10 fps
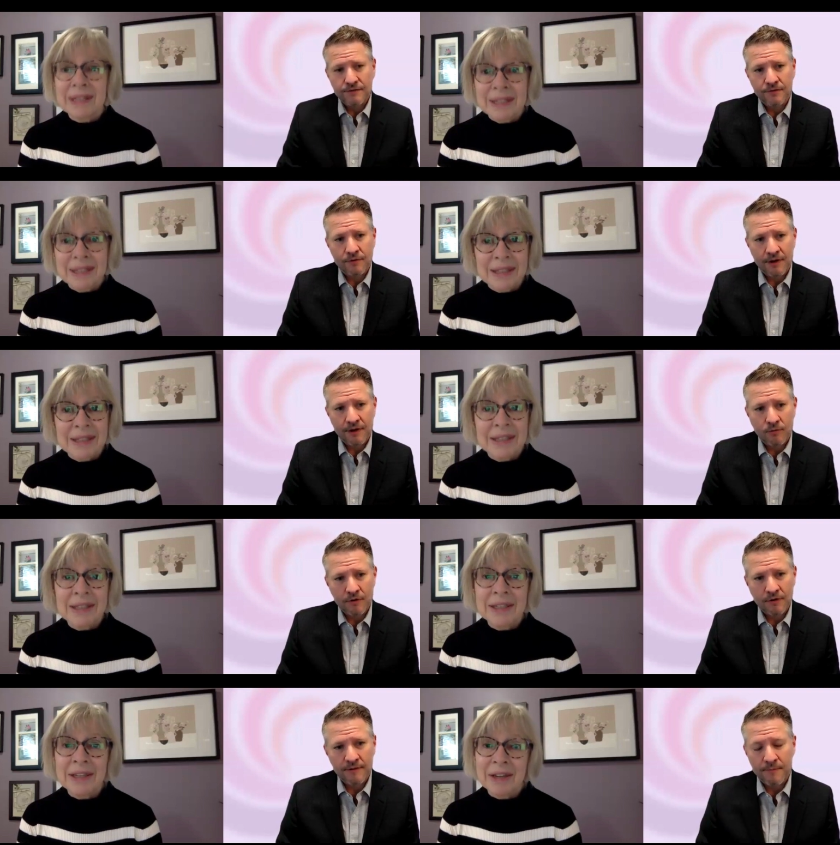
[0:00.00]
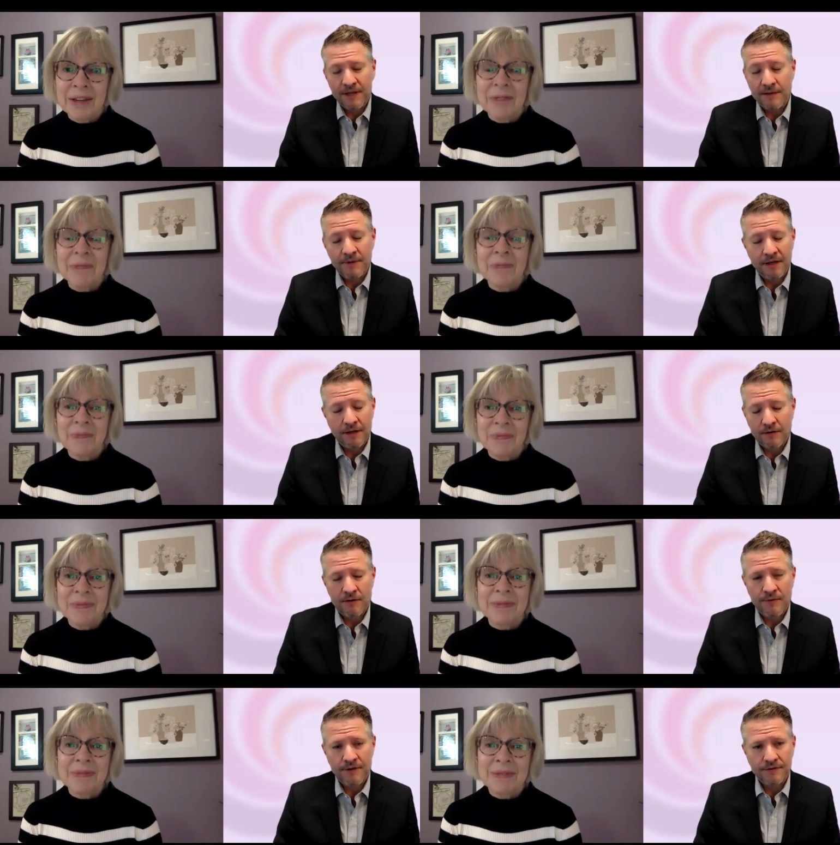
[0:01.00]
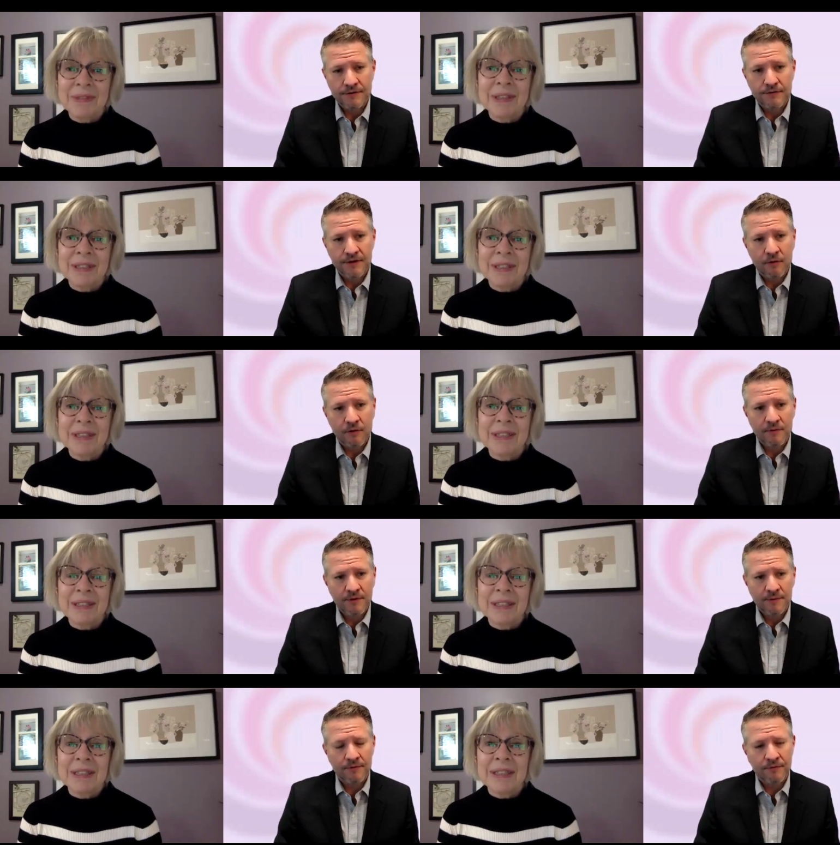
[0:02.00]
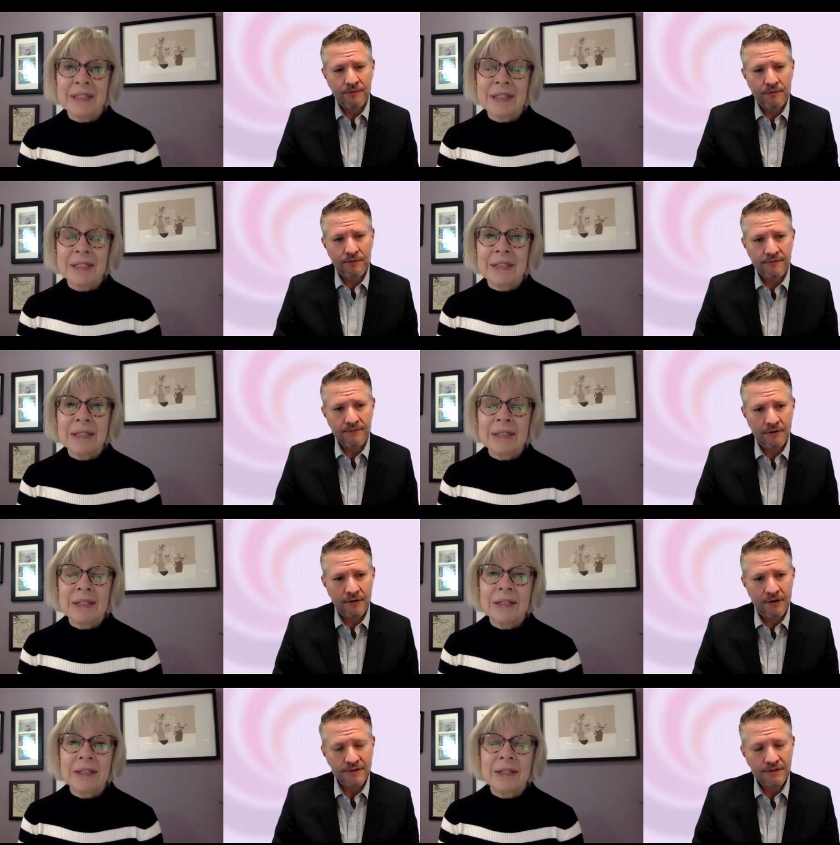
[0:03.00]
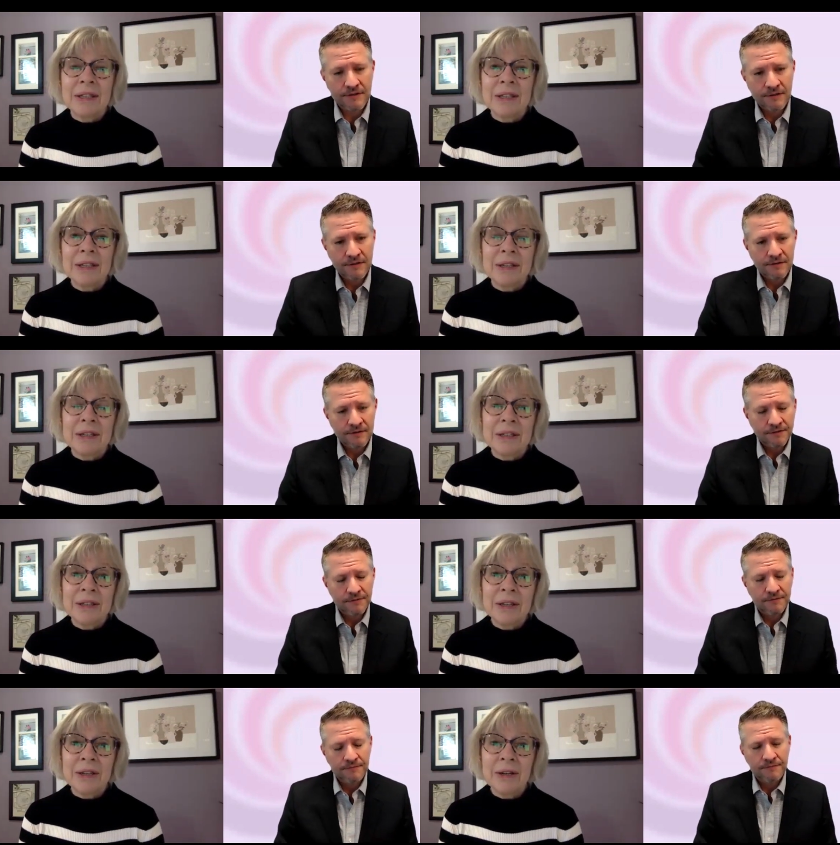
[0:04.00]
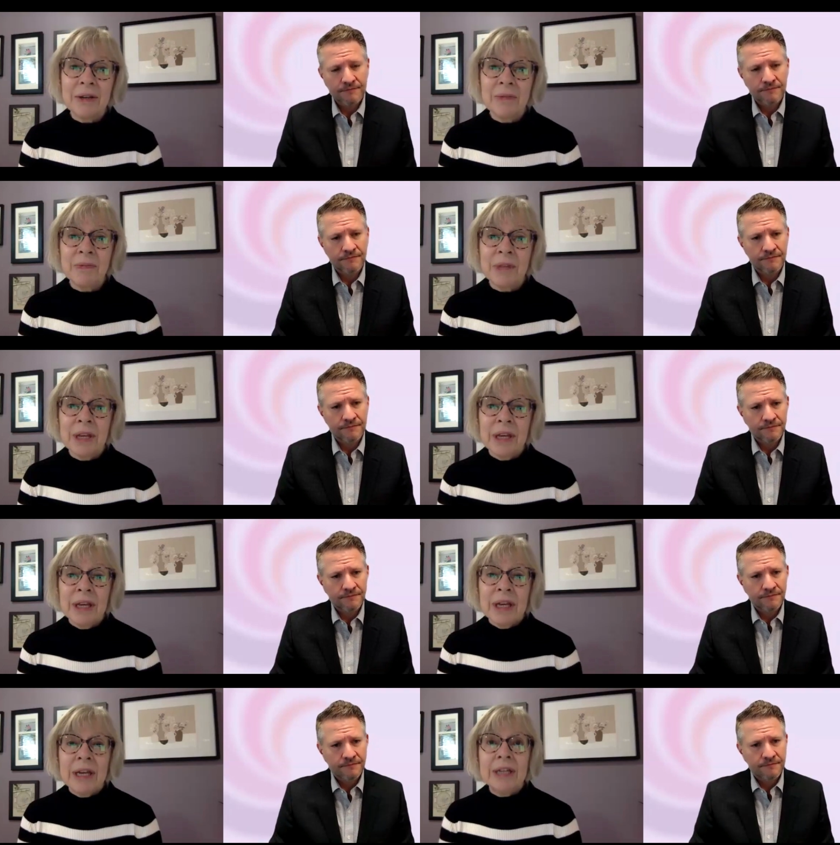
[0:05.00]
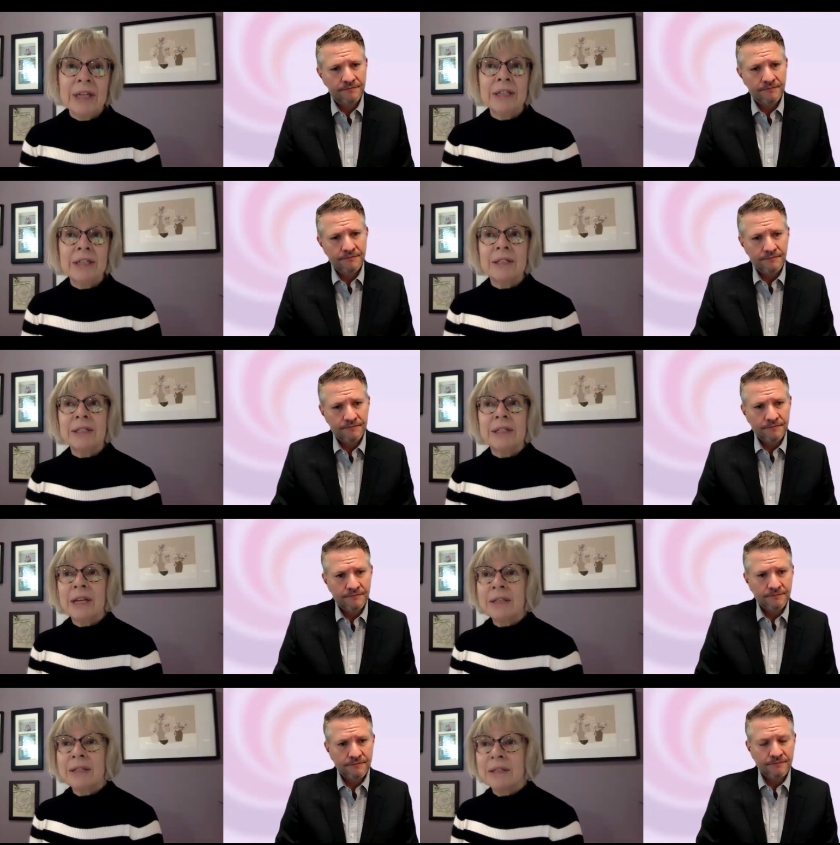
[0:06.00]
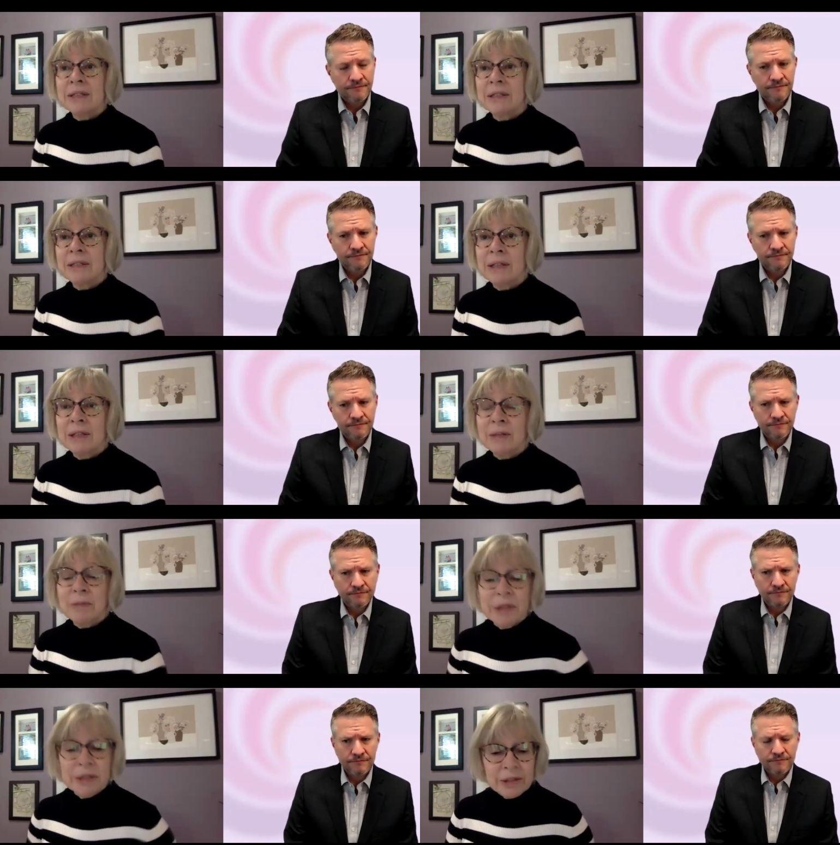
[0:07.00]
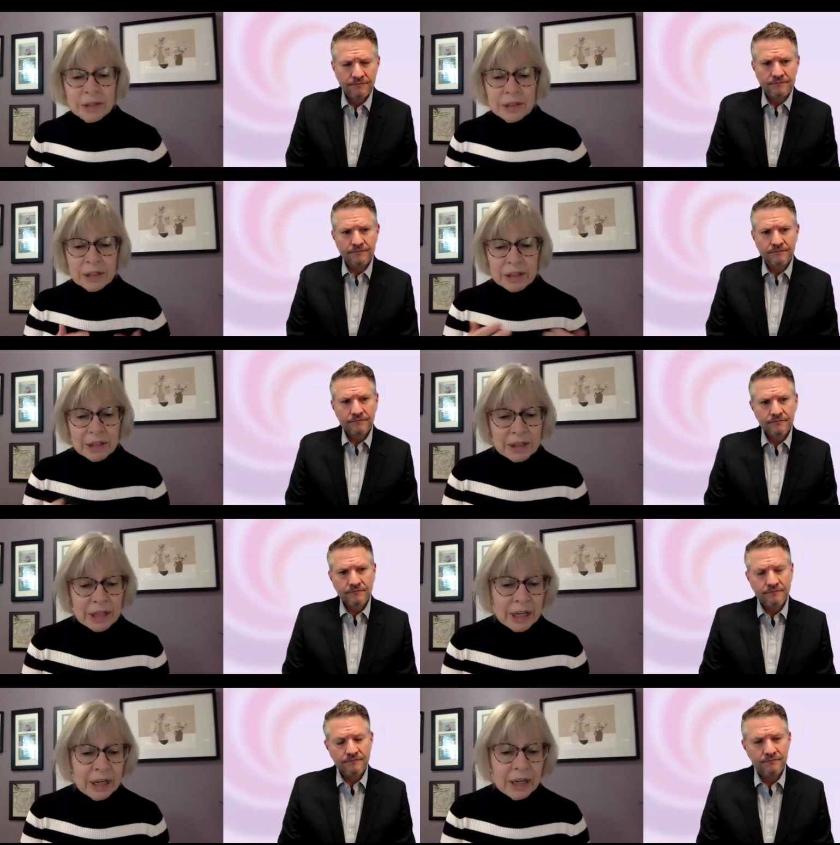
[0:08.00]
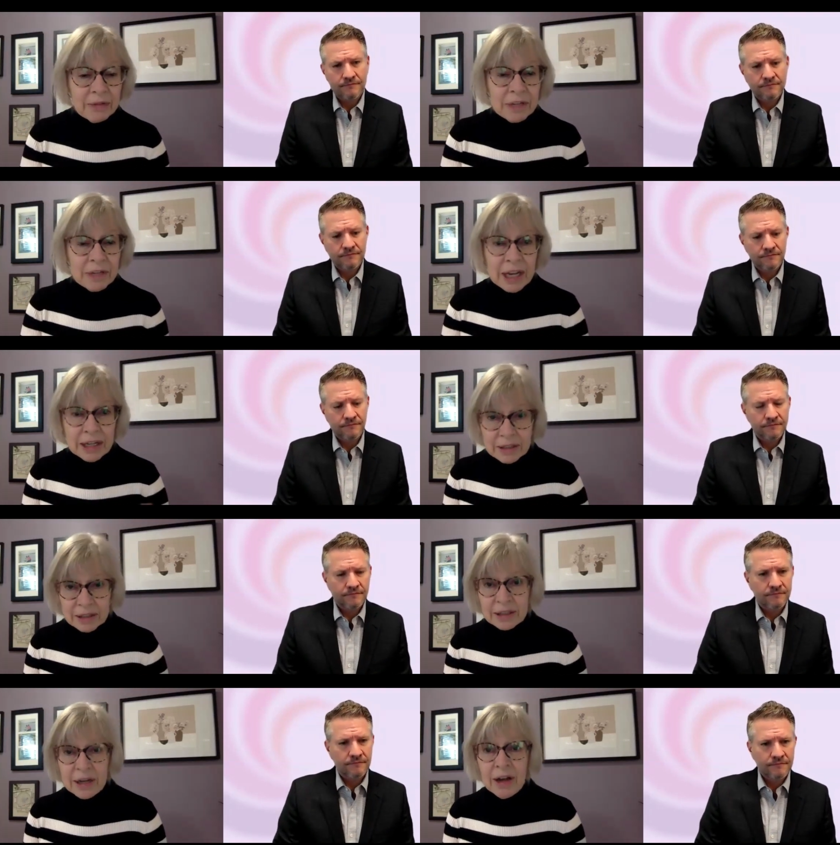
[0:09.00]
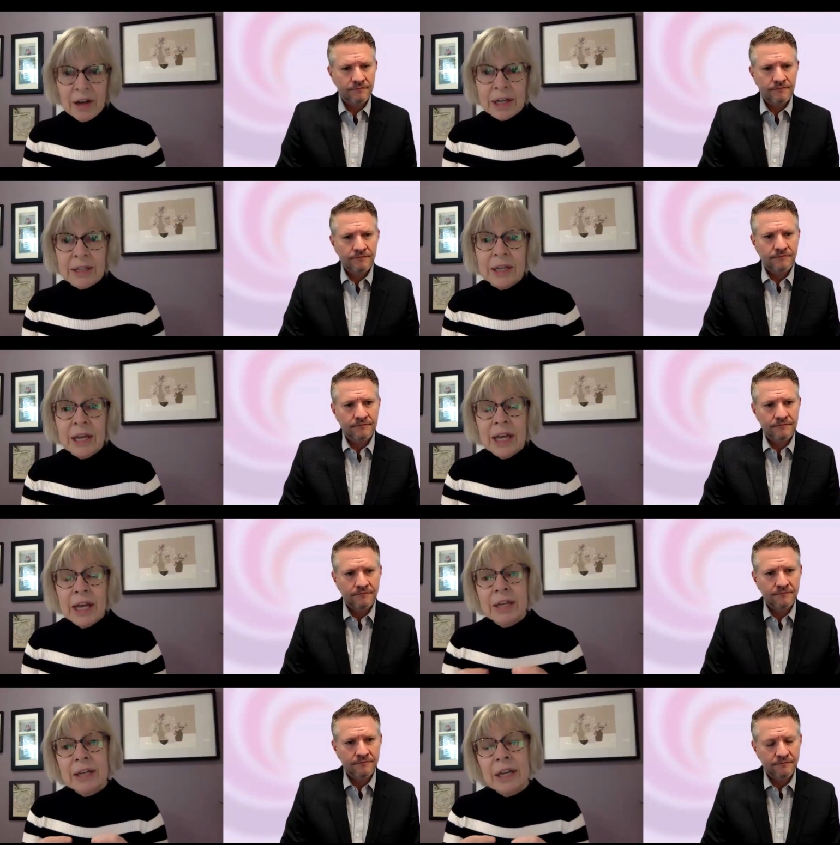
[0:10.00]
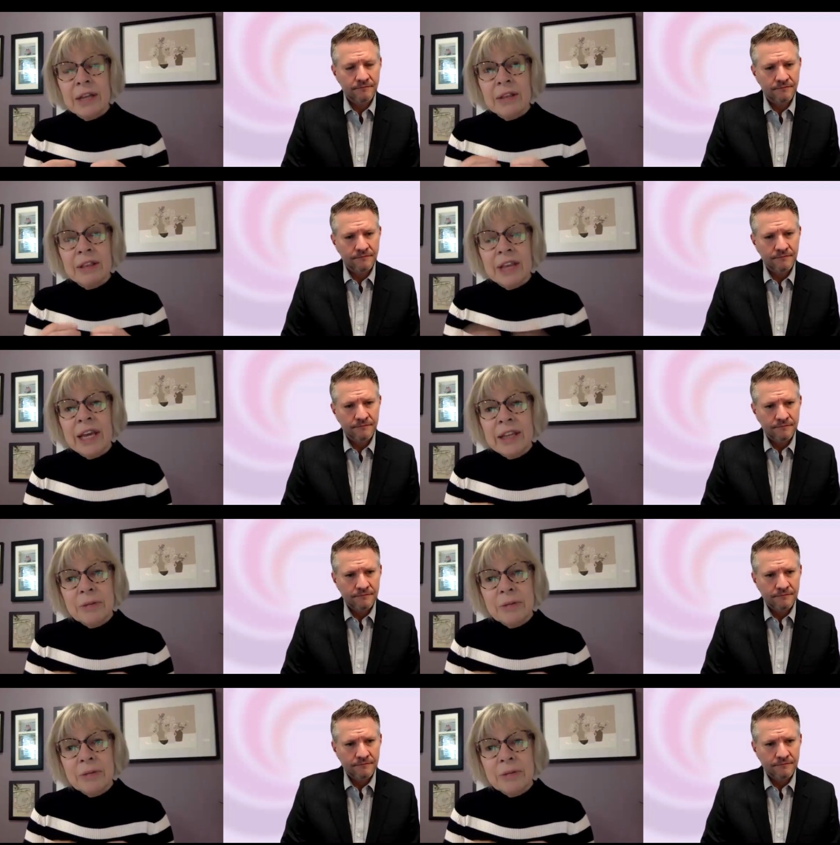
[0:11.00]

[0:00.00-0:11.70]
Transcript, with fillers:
Speaker 1: do the great work that many, many are committed to helping people through grief and loss. Yeah.
Speaker 2: And in a sense, the person that they loved has died and they